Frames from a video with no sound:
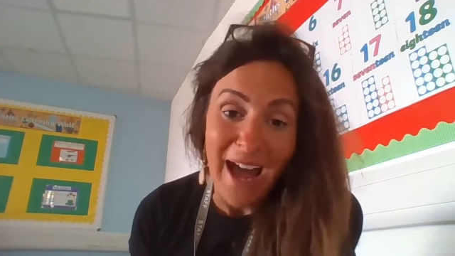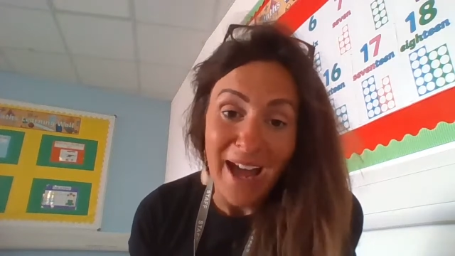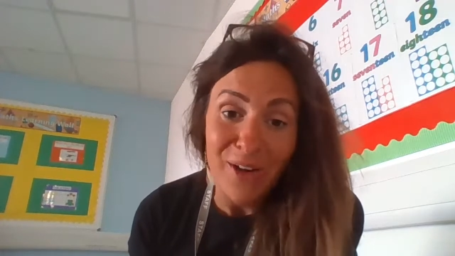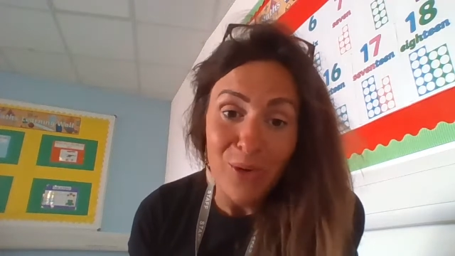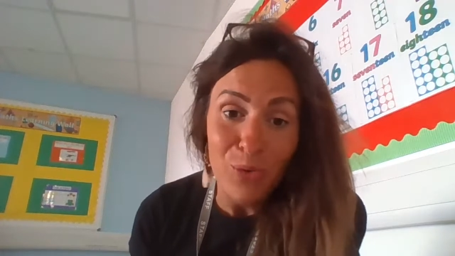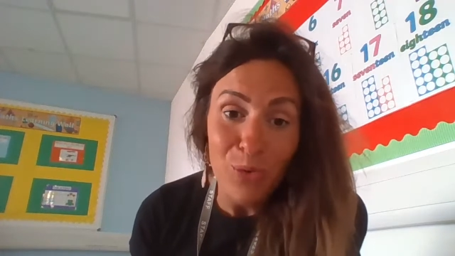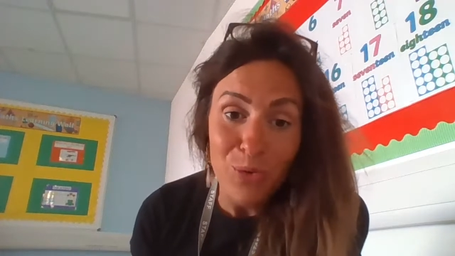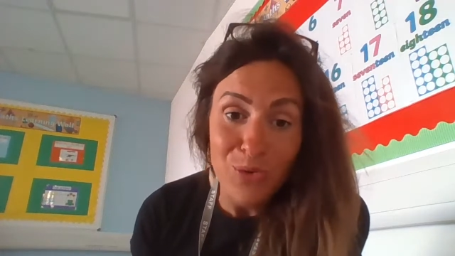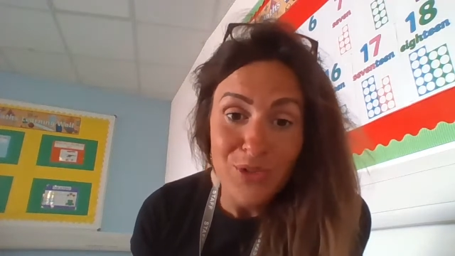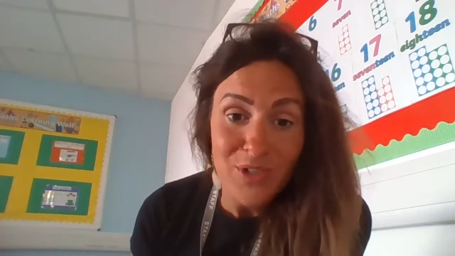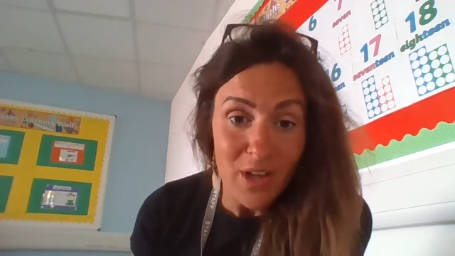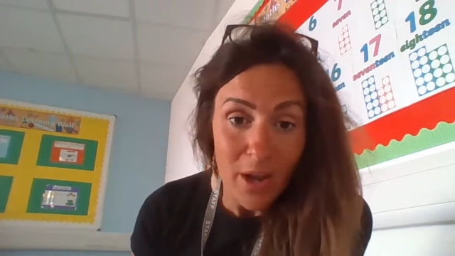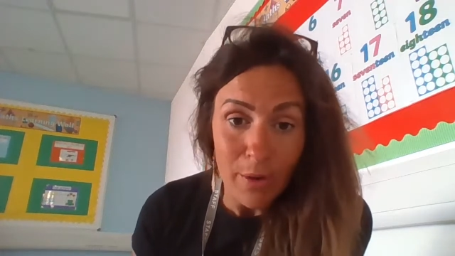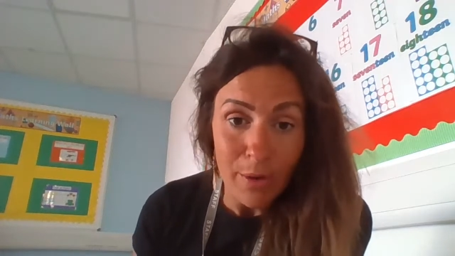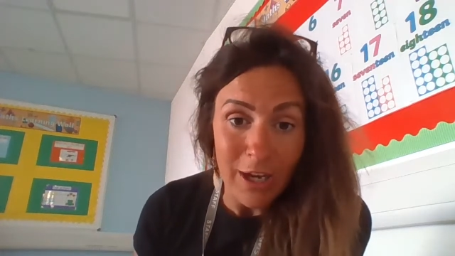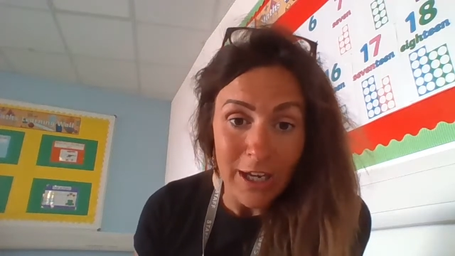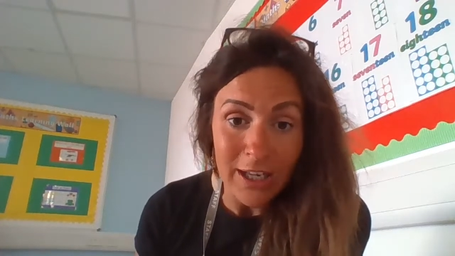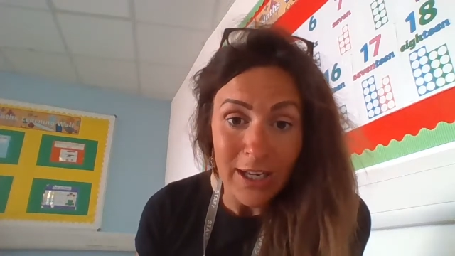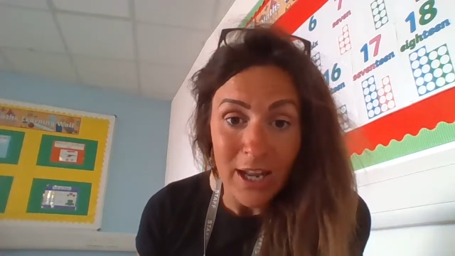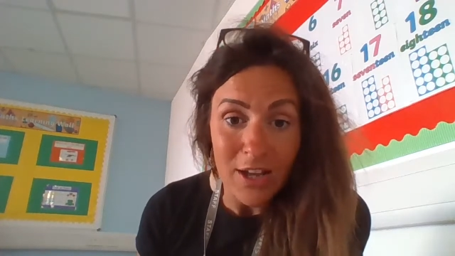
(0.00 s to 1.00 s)
and also
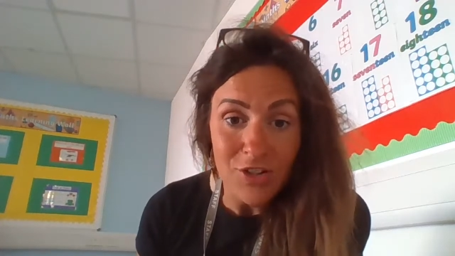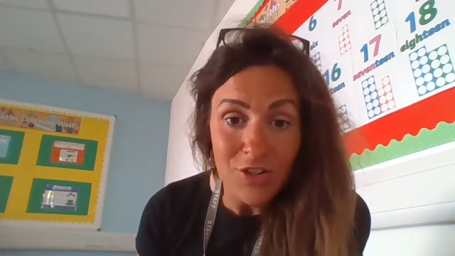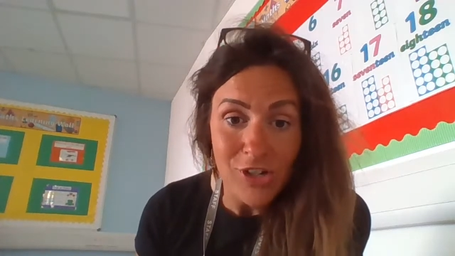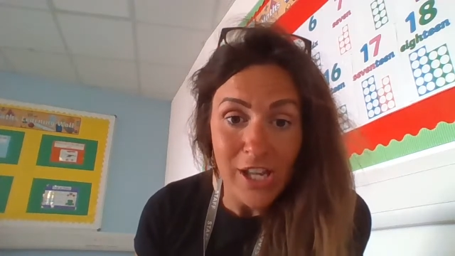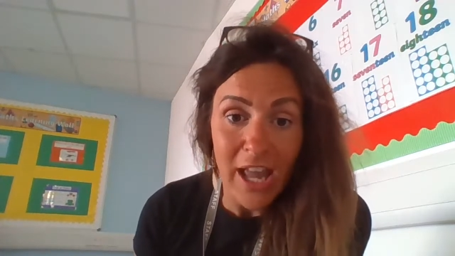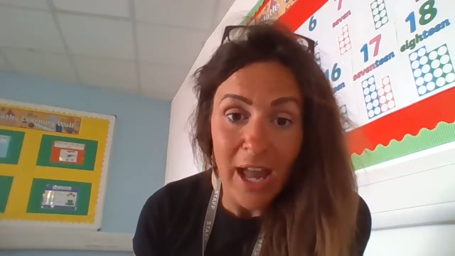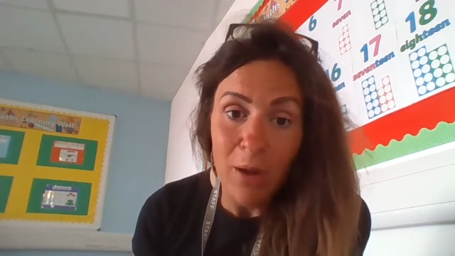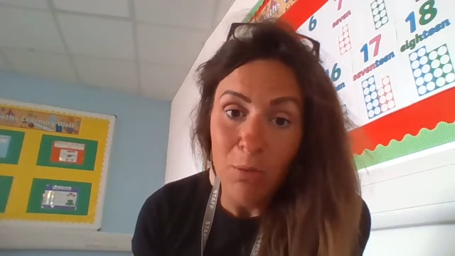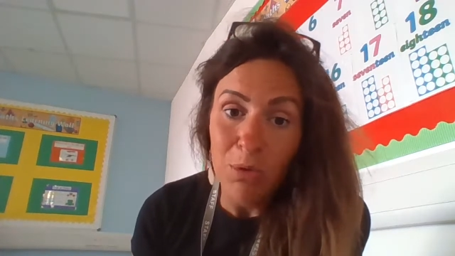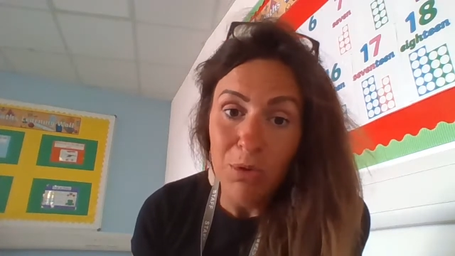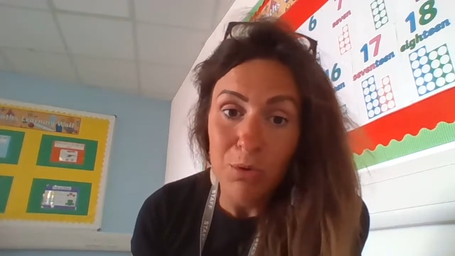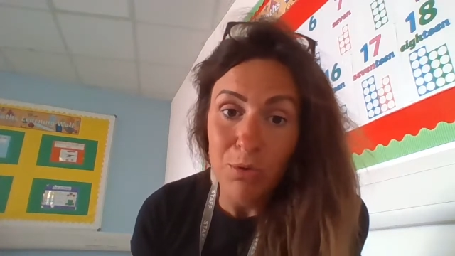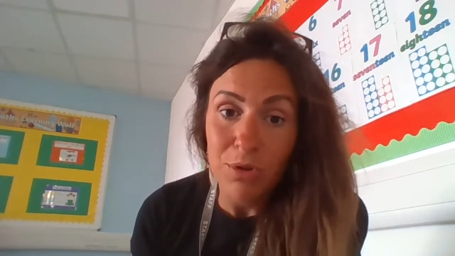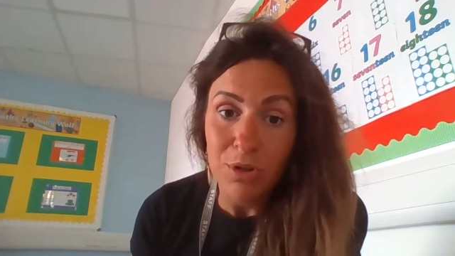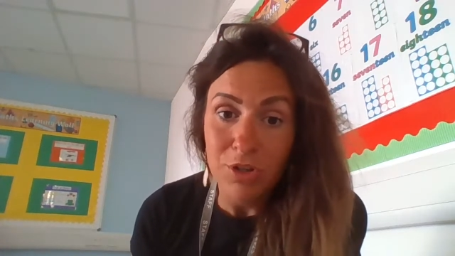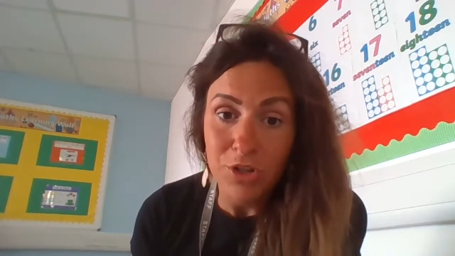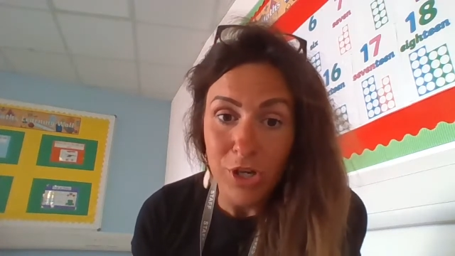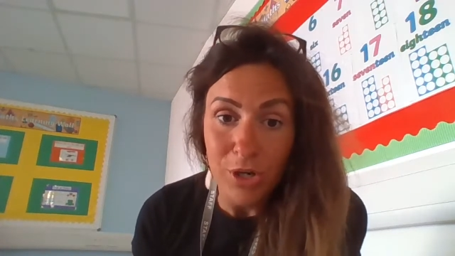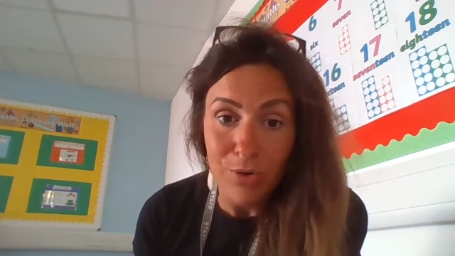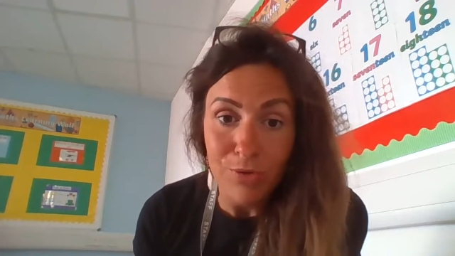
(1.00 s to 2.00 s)
in Educare with all
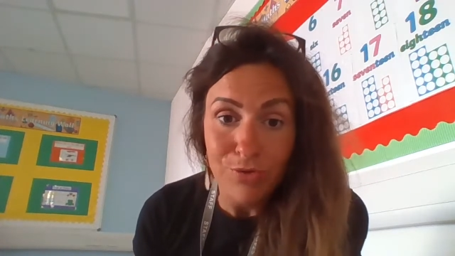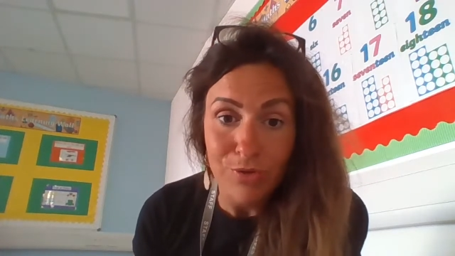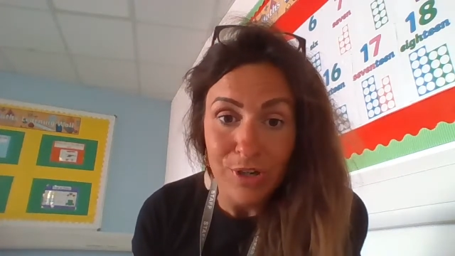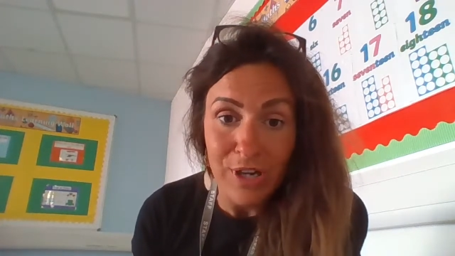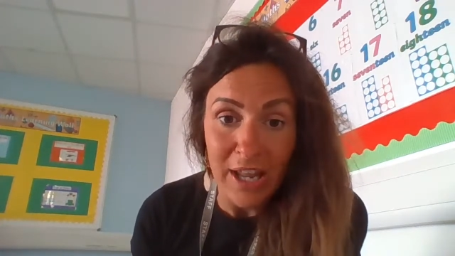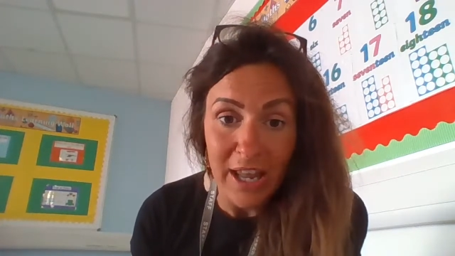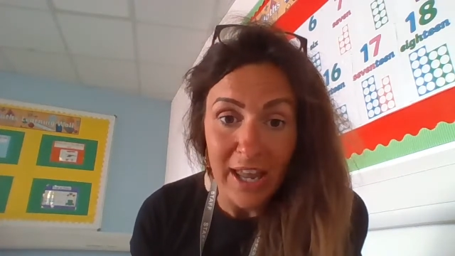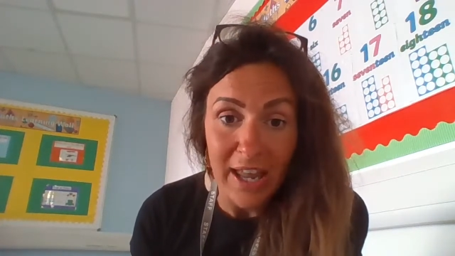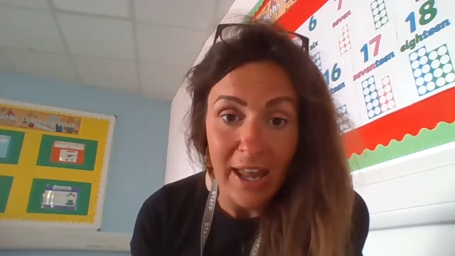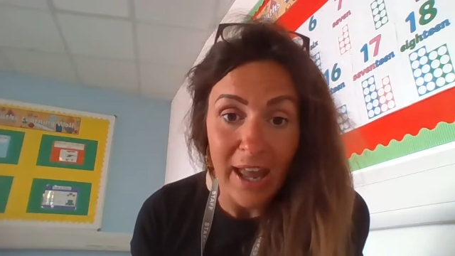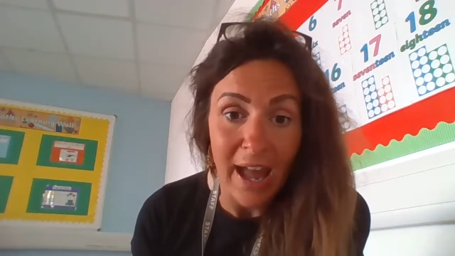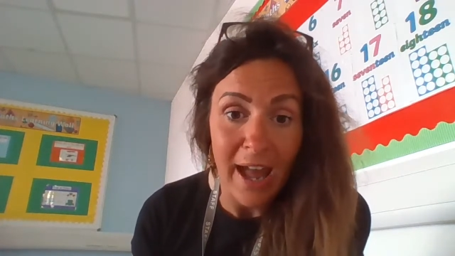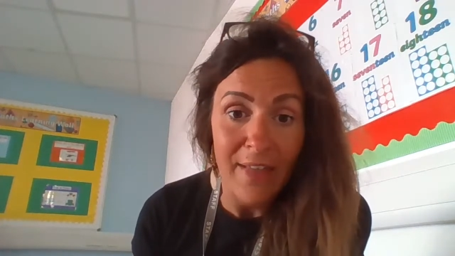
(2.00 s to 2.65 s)
the children here